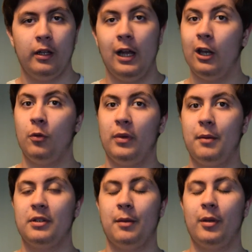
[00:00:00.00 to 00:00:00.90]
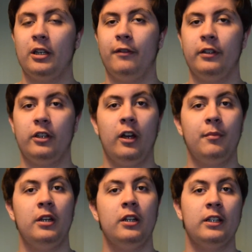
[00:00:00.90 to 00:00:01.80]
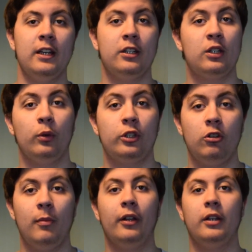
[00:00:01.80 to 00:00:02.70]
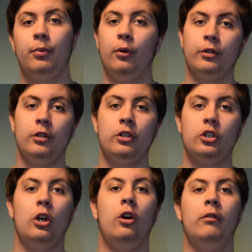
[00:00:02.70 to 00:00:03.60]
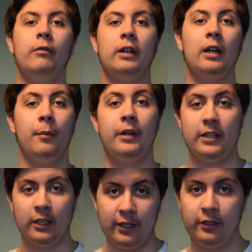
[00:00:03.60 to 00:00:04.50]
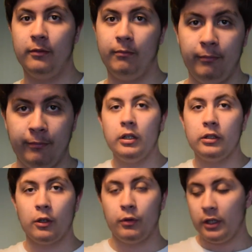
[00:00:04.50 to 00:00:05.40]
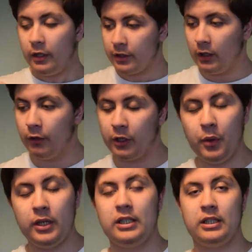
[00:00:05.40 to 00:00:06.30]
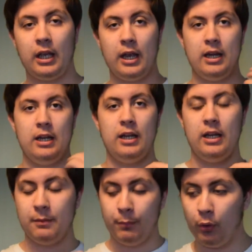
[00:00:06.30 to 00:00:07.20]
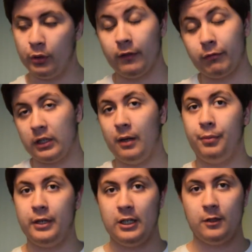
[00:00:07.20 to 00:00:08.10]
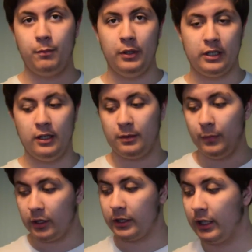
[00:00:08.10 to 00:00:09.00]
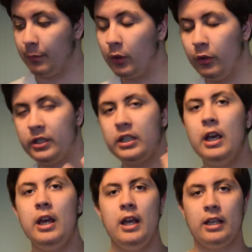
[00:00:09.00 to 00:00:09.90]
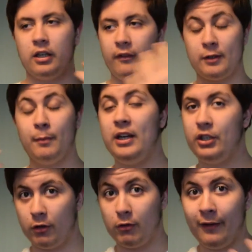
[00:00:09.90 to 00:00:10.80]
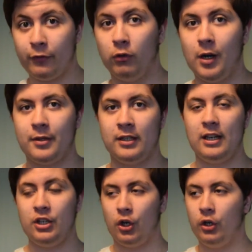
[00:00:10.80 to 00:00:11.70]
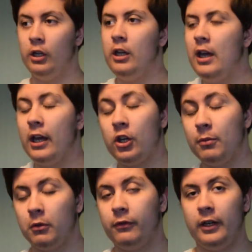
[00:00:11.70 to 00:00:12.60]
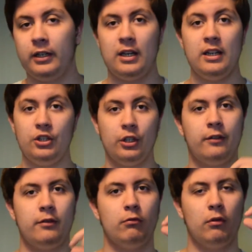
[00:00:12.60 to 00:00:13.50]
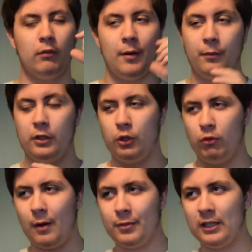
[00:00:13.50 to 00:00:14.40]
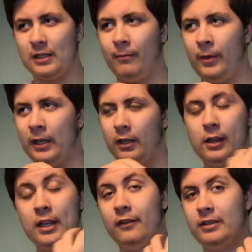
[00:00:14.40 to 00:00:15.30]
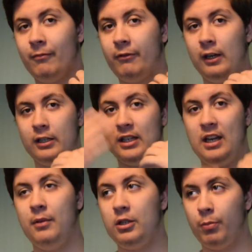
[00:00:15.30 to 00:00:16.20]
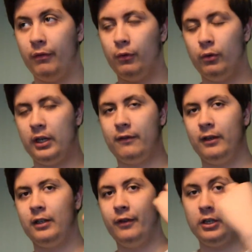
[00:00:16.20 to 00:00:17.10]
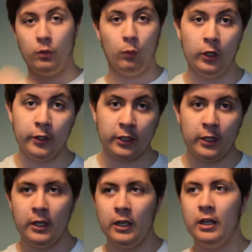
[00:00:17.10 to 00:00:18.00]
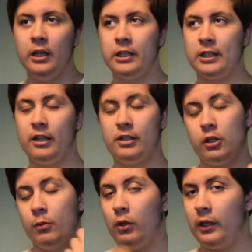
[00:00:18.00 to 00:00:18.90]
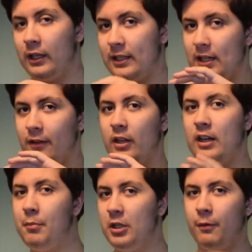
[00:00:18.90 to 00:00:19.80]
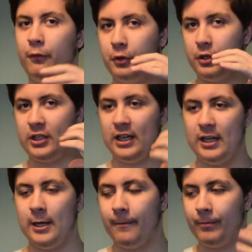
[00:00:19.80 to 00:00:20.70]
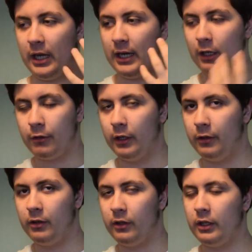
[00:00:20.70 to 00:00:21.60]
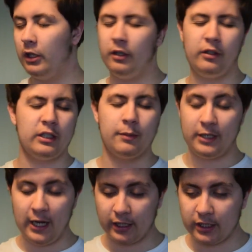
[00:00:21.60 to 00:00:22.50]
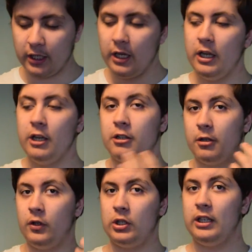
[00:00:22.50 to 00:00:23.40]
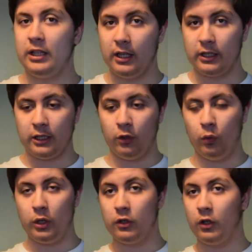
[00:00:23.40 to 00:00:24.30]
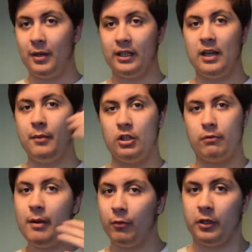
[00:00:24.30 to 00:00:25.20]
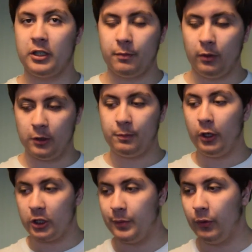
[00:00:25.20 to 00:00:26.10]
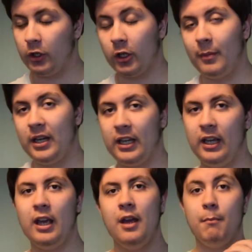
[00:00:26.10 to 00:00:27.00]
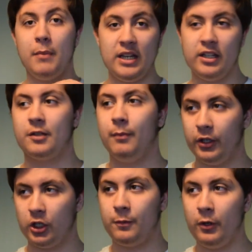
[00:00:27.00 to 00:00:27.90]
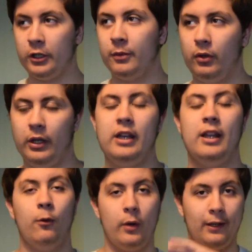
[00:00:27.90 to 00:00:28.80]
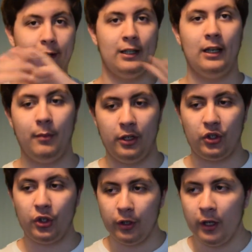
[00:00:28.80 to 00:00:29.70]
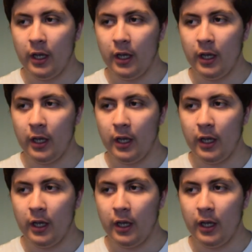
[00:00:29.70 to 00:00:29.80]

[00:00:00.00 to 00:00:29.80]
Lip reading: Hello, my name is Dan McDuff and I'm here today to talk to you about the importance of a company's ident. So the ident logo is important for a company's business marketing because it's kind of its major graphical representation, and a human will find it easier to represent something and think of something as an image before they think of it as a word. So you're more likely to see an image before you see a logo, some text. So you've got to make the image as memorizable as possible. You've got to make it mean as much as possible in that one little image.